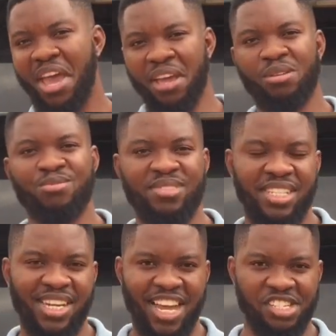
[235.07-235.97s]

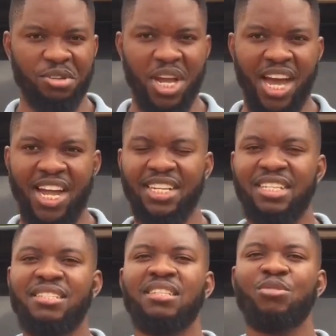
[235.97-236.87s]
vehicles in Nigeria and
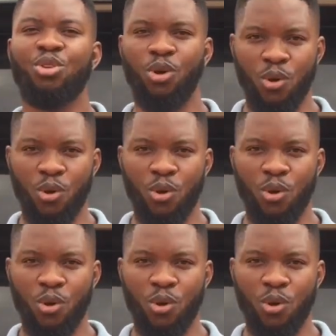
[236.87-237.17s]
they still